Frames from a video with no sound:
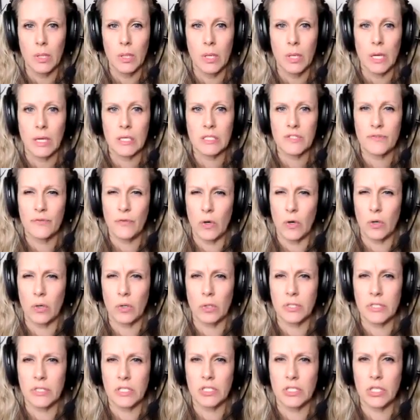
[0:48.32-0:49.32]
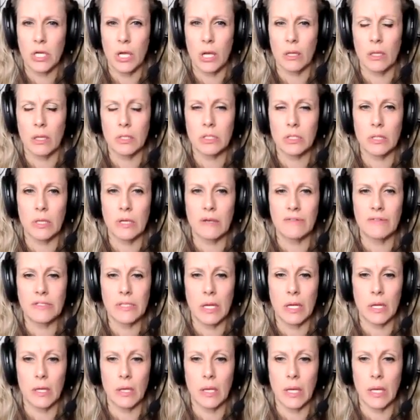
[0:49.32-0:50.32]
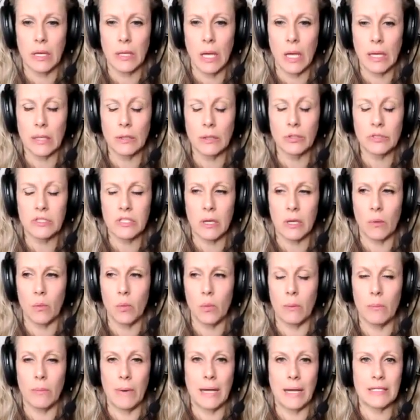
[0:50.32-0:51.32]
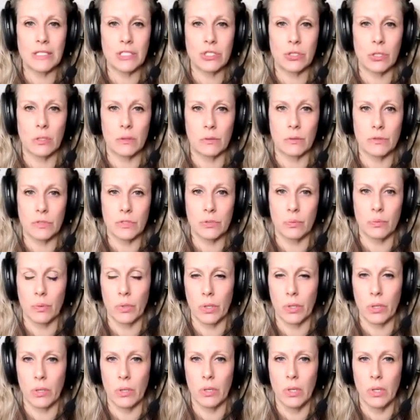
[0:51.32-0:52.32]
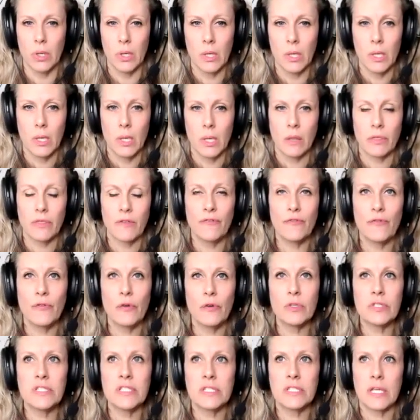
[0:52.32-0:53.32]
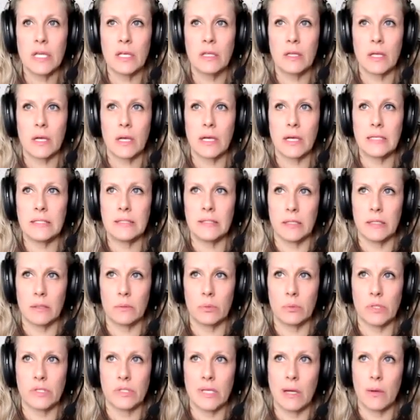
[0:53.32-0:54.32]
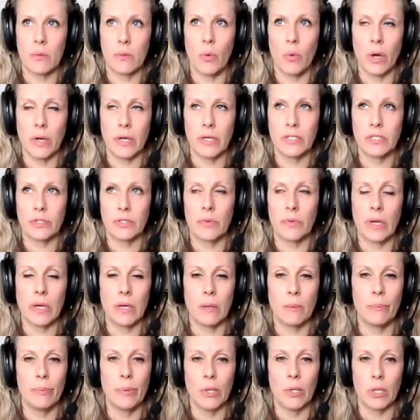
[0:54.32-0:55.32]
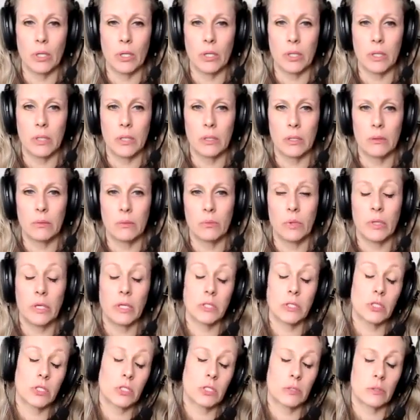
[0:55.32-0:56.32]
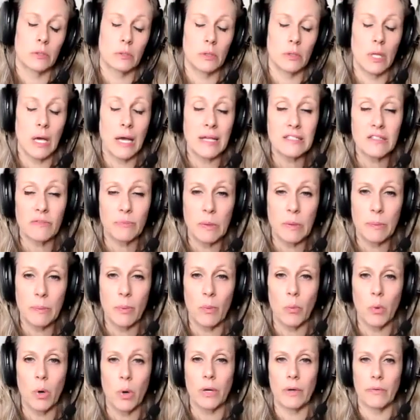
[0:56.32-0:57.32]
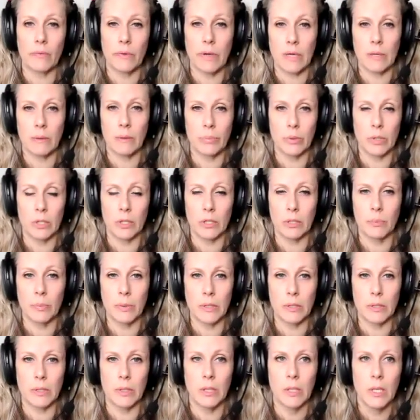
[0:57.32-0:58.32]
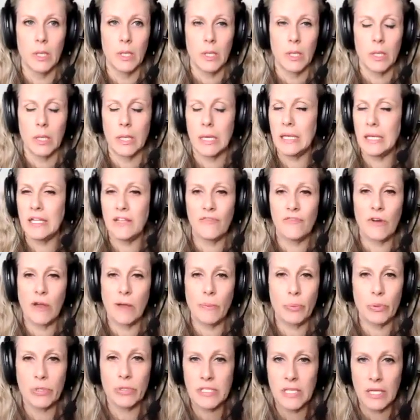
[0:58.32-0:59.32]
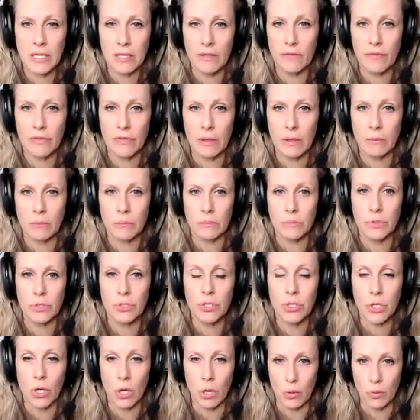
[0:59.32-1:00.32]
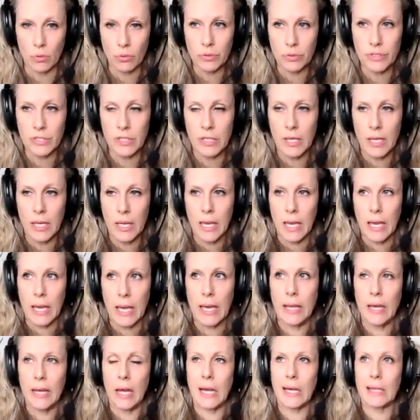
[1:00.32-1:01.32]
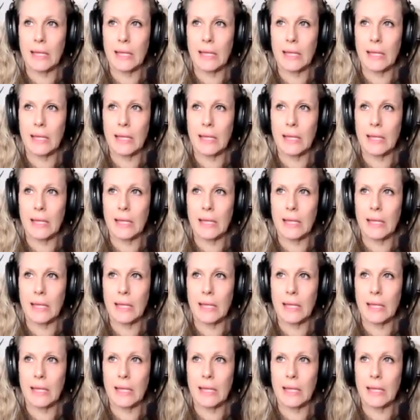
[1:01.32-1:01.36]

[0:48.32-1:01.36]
as far as the challenge lifestyle, and I looked at what my struggles were. The first thing that I did was I wanted to write a book, which lots of people want to write a book, but 85% of them don't. And I